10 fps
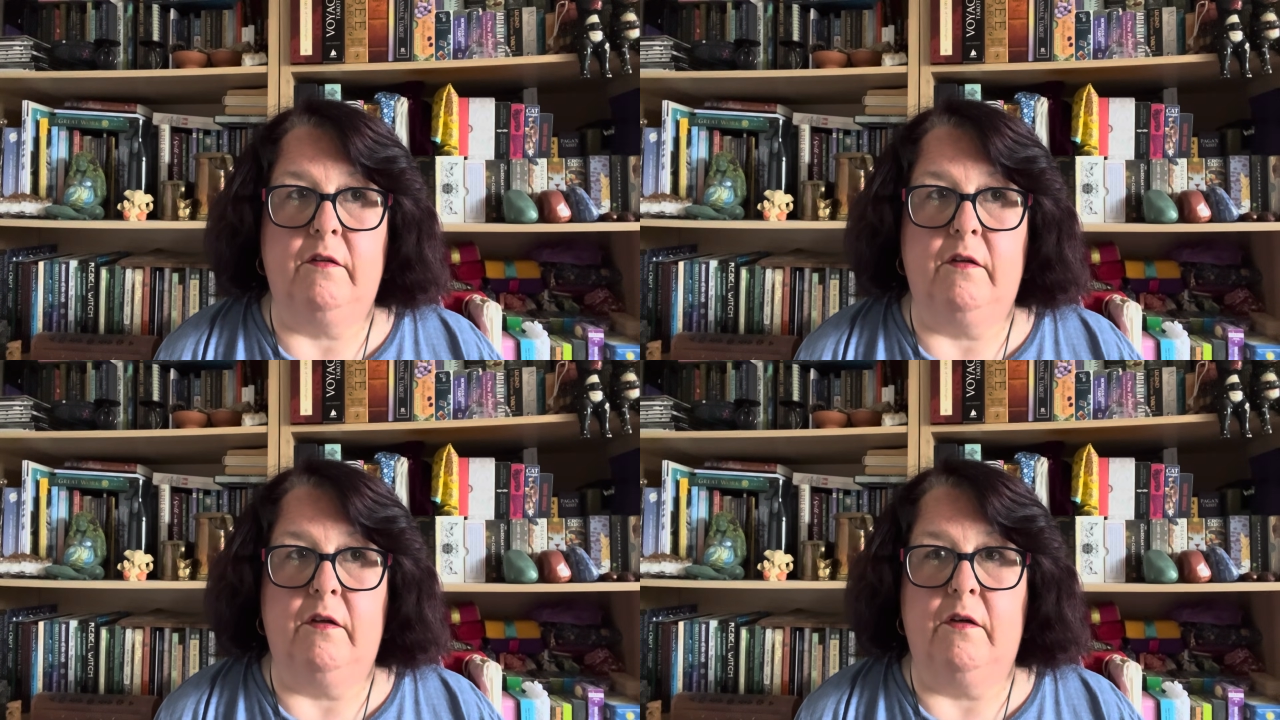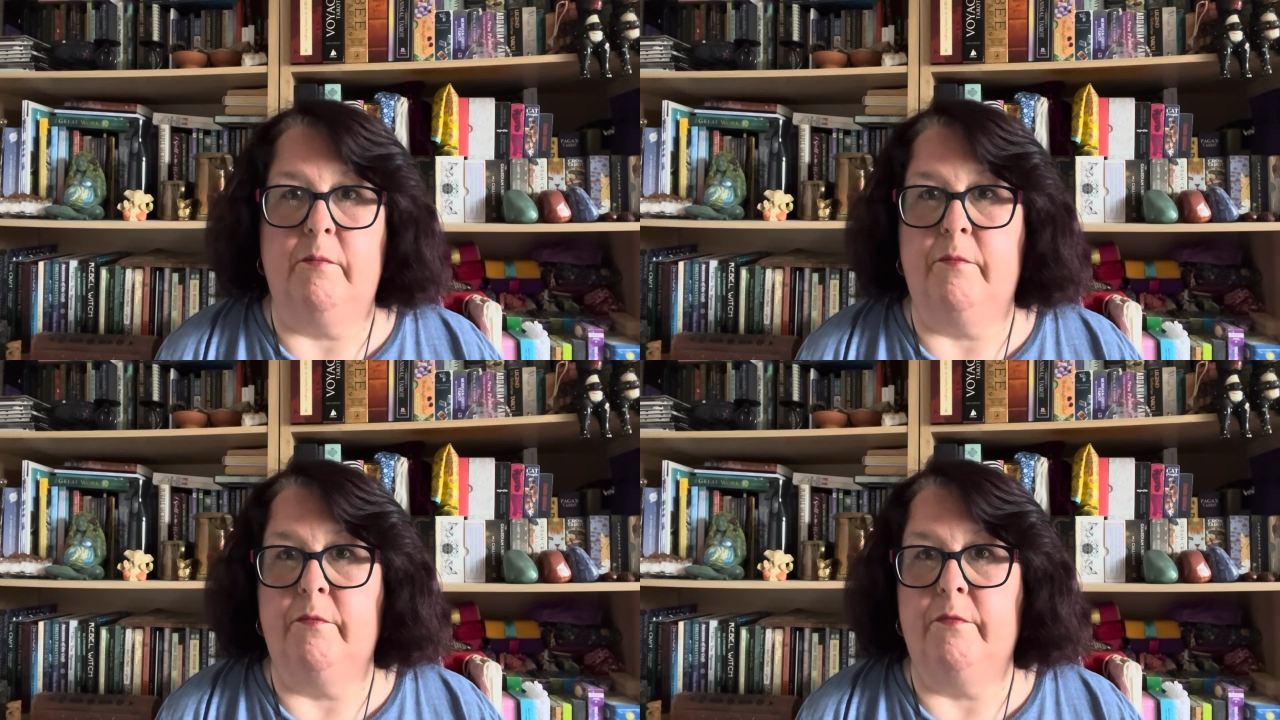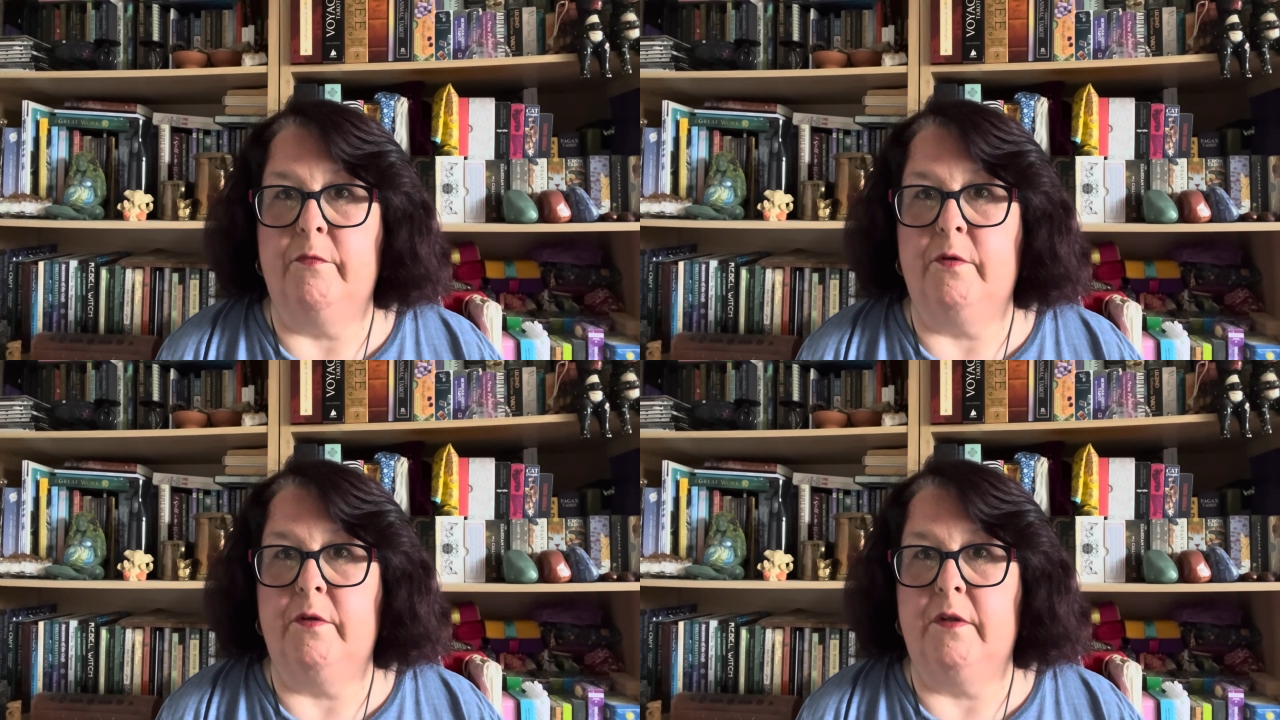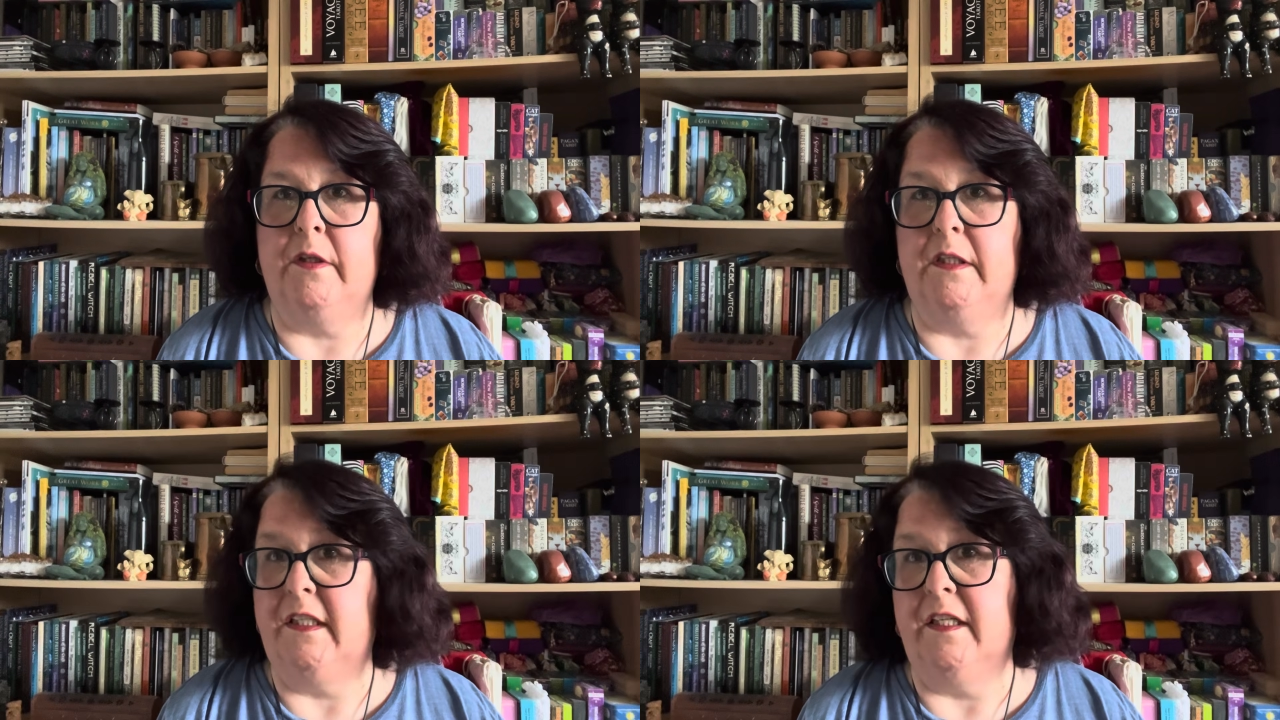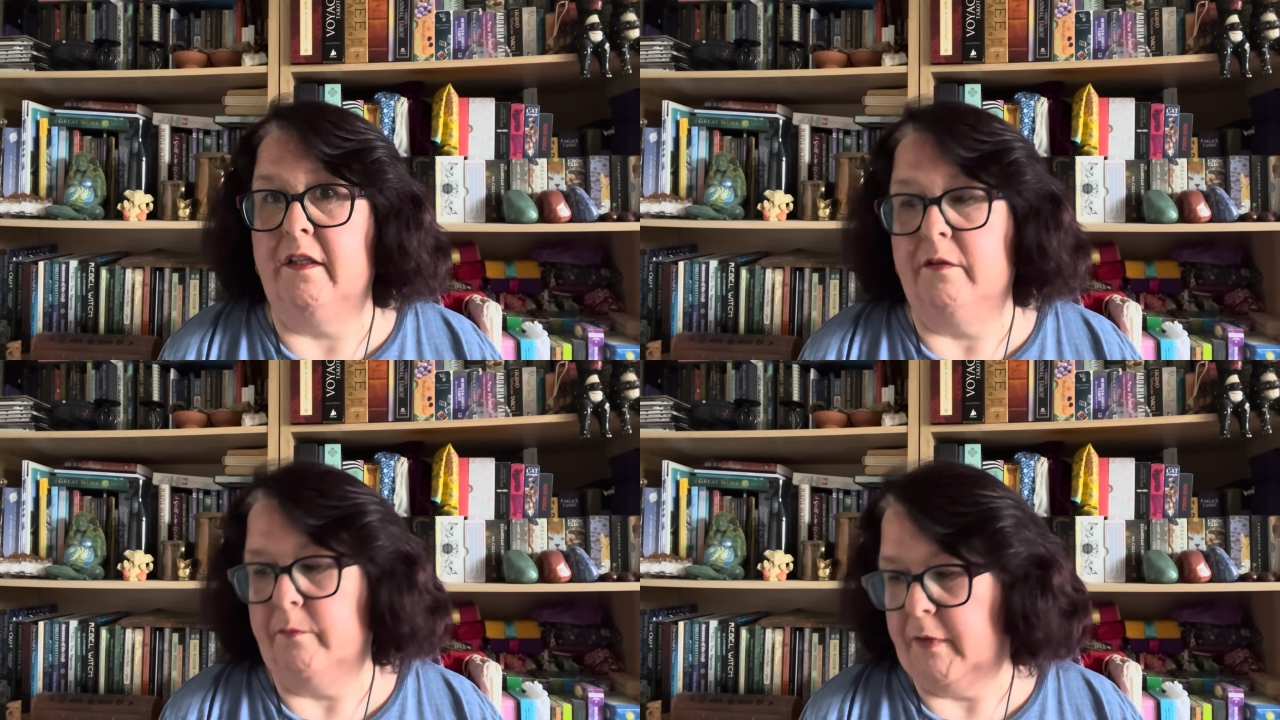a
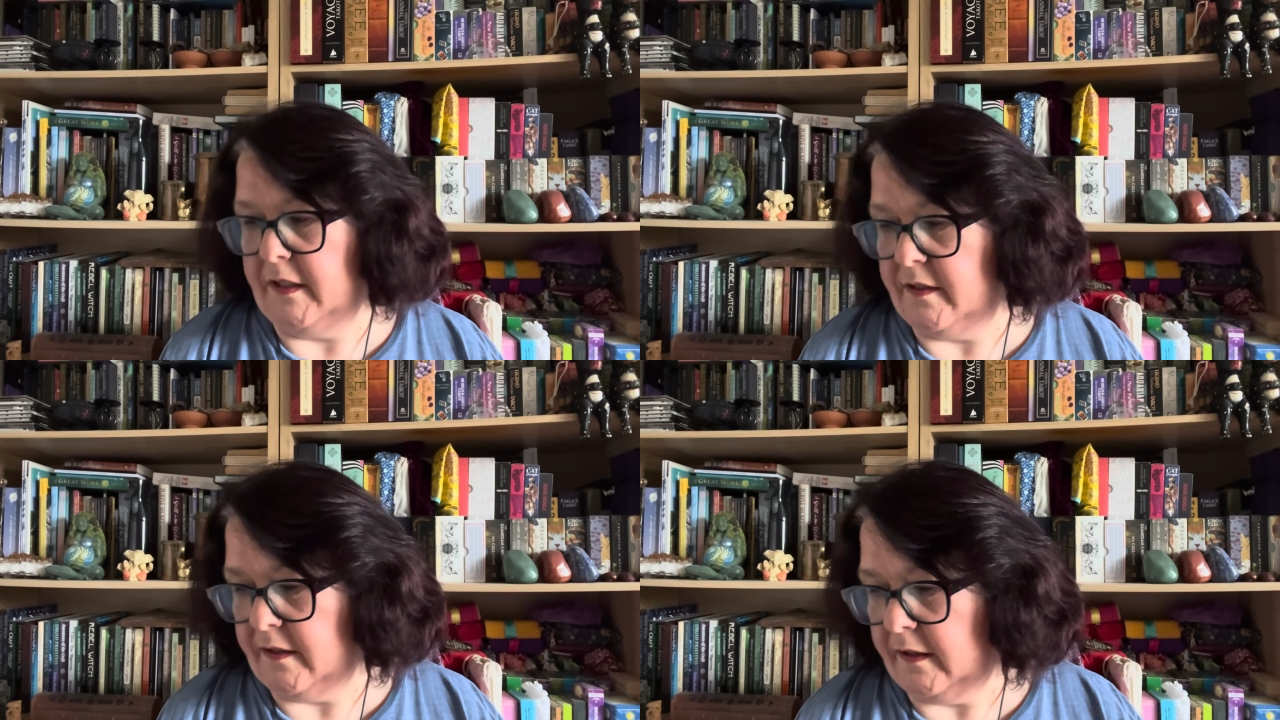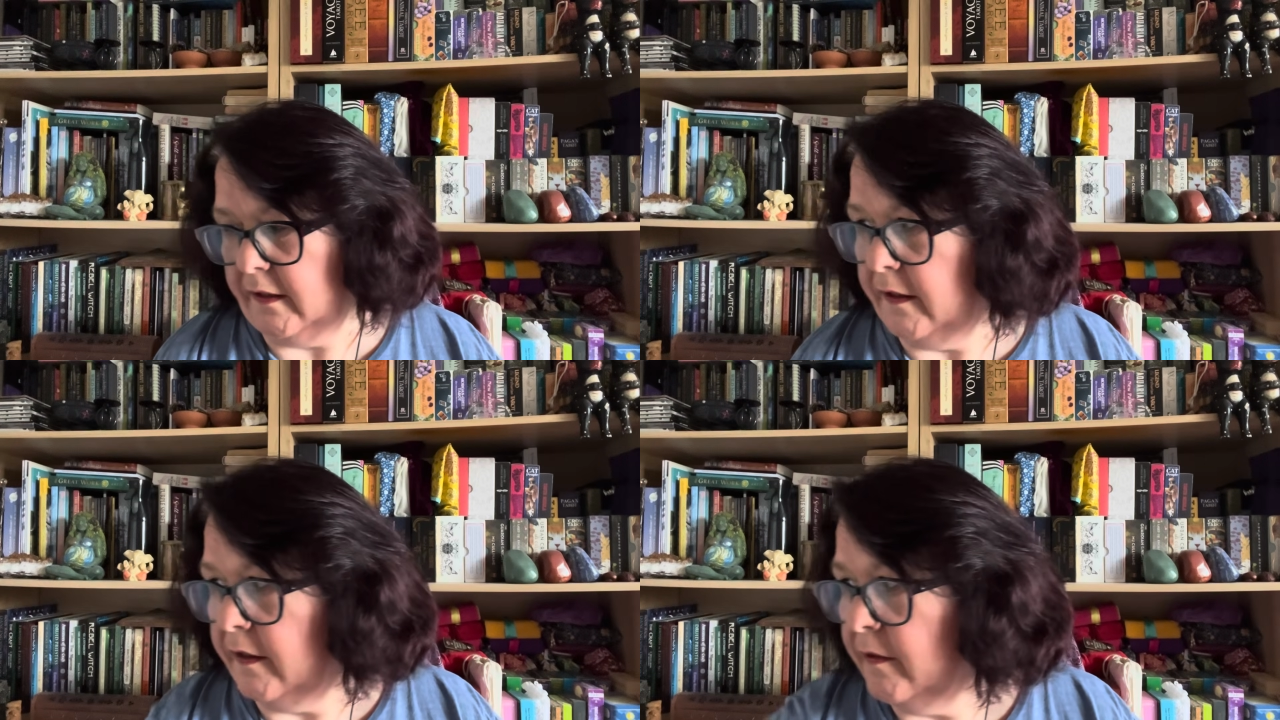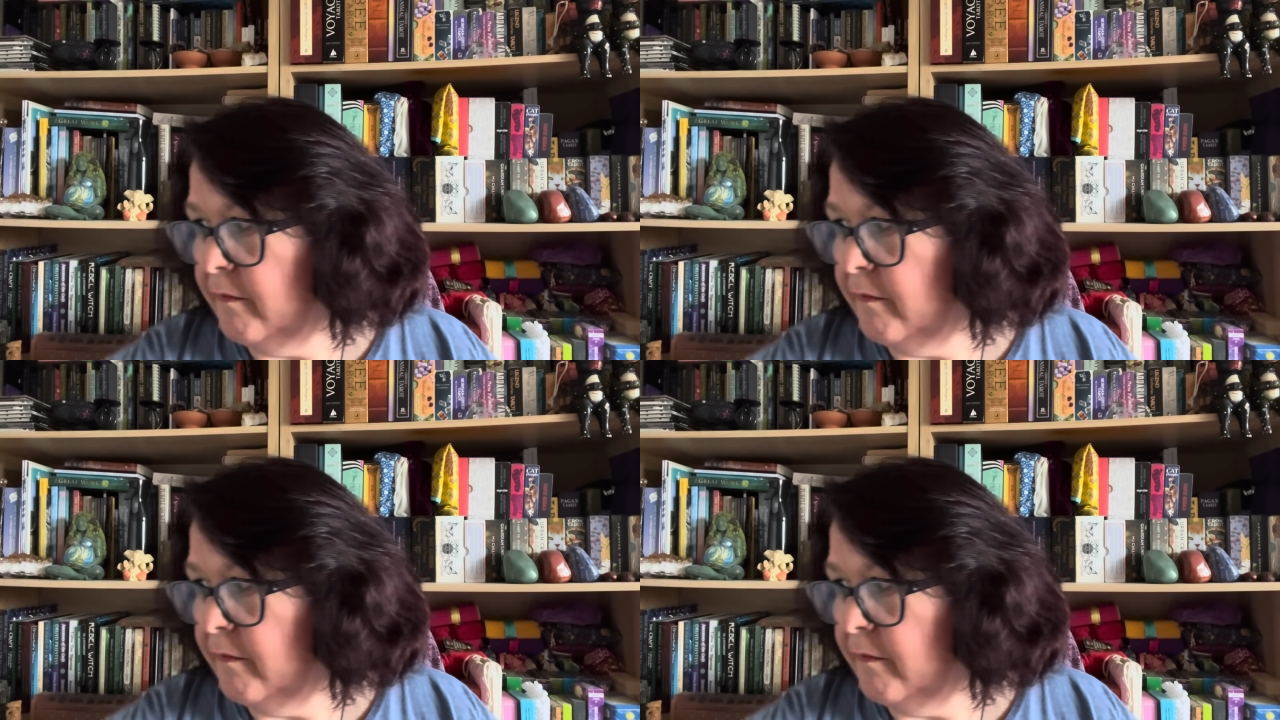year basically.